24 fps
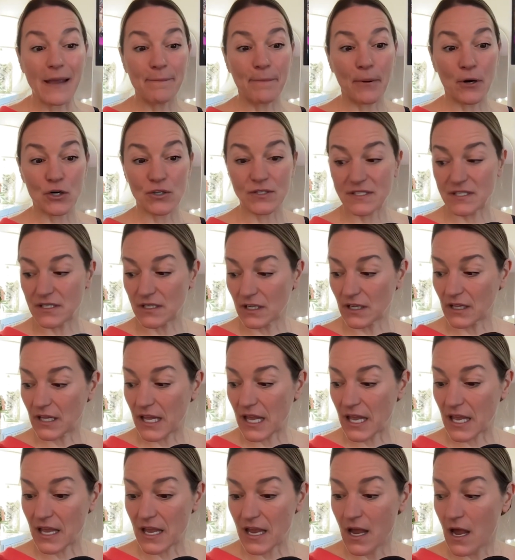
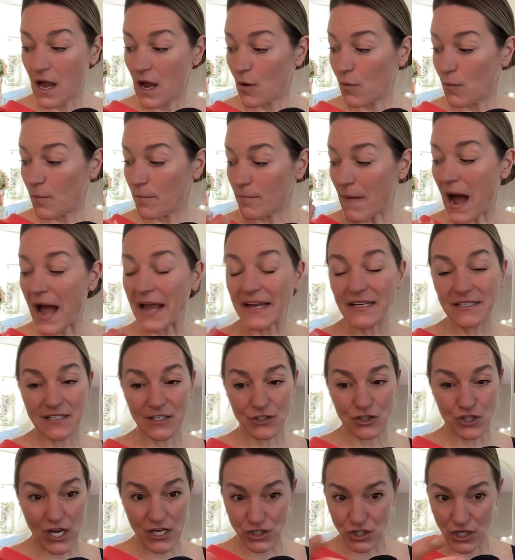personally my
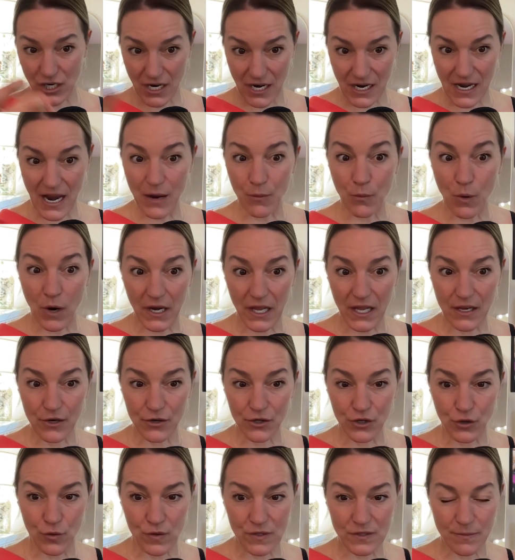suggestion, and I wanna hear
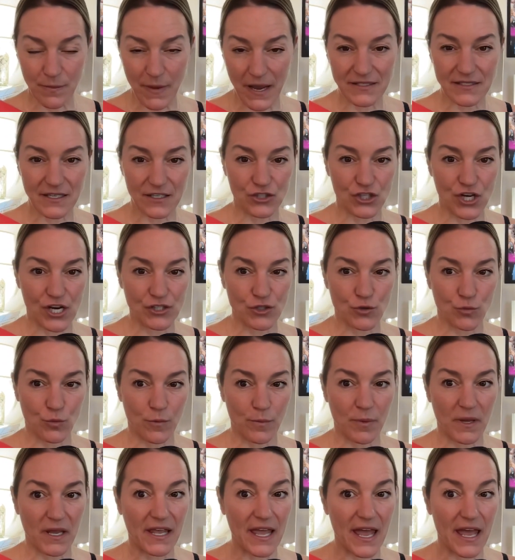yours, my suggestion would
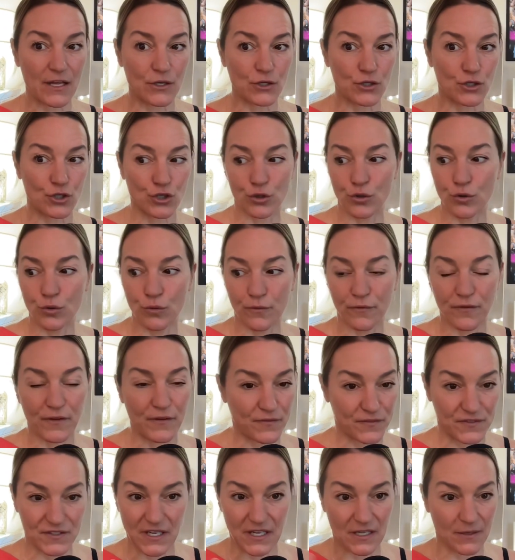be get 2
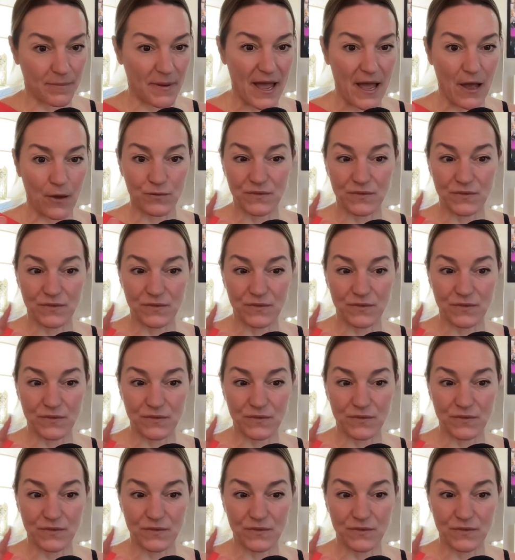15-pound,